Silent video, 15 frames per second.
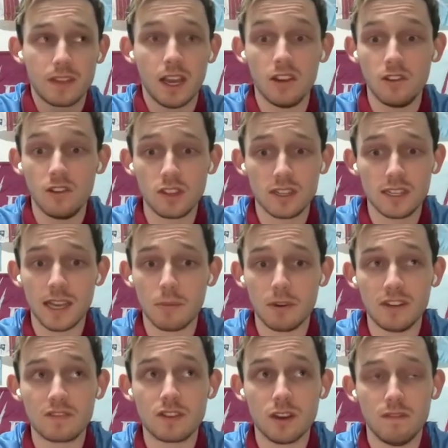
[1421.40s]
Another day
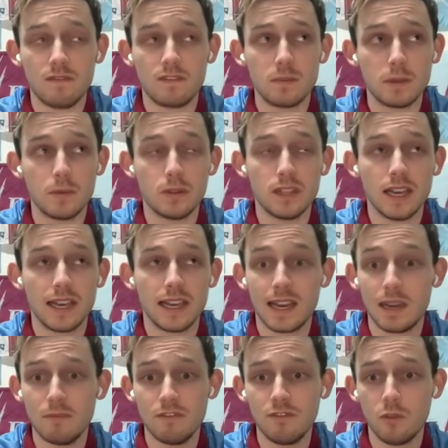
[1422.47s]
we'd have comfortably won that
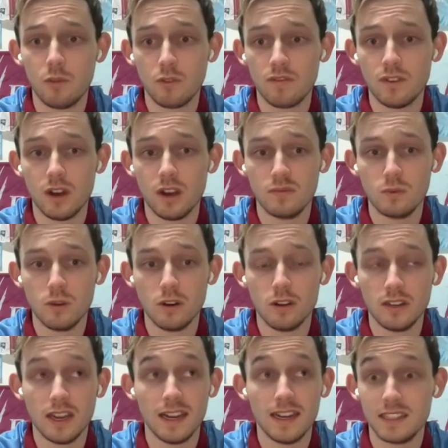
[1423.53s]
game 4 or
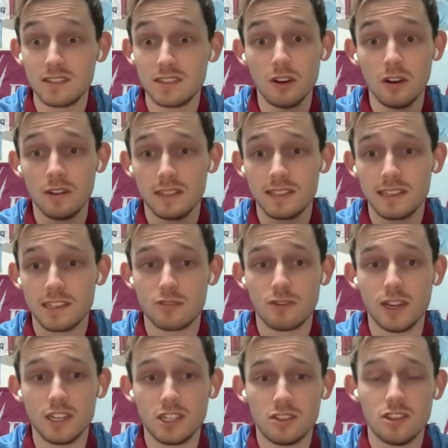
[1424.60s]
5-1, and it's not an
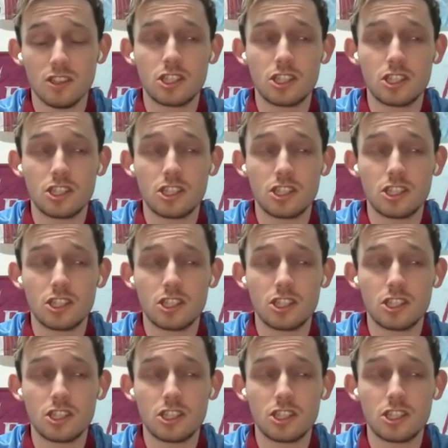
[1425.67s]
exaggeration.